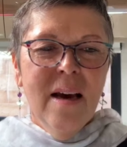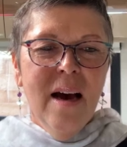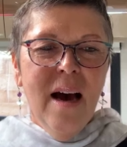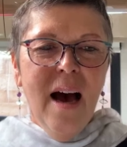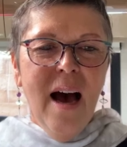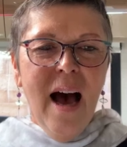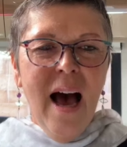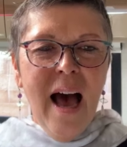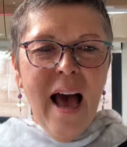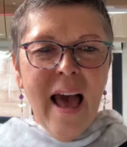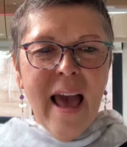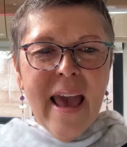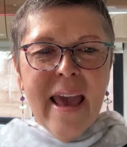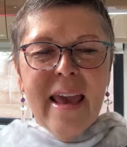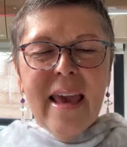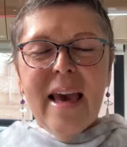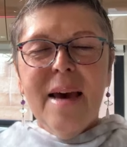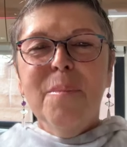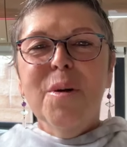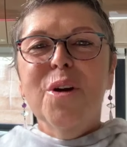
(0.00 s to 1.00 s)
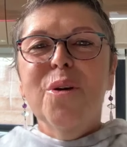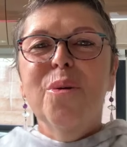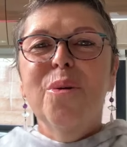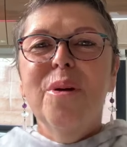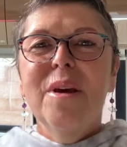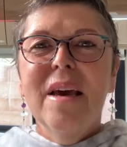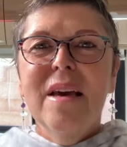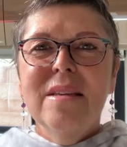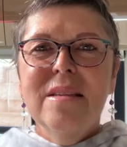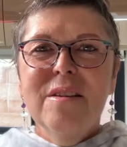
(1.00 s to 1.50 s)
I am a
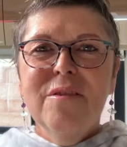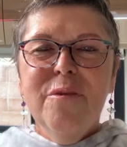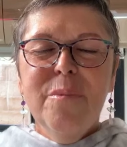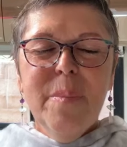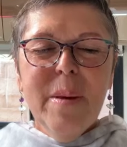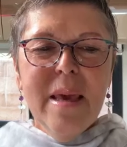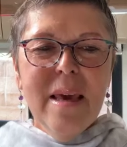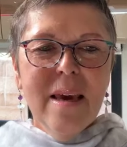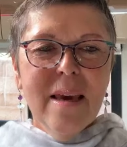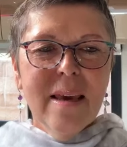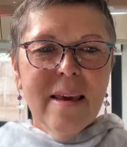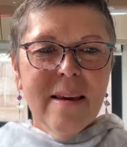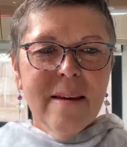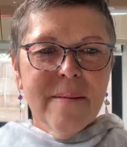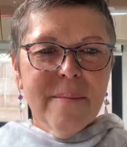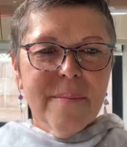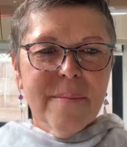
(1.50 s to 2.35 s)
creative being.